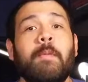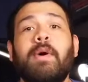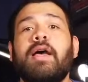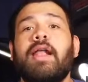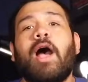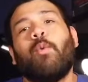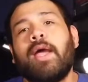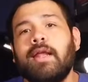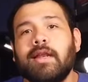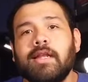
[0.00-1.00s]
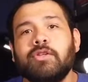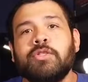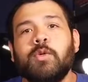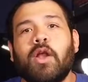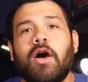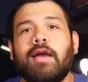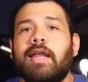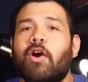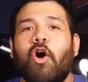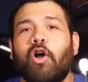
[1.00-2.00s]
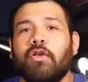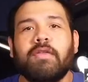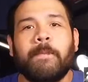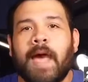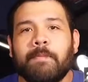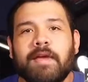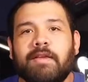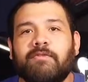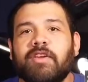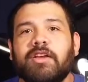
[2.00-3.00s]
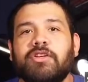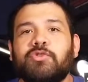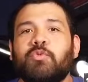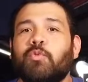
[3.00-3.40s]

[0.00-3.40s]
But I waited a little too long, and all of the Batman figures,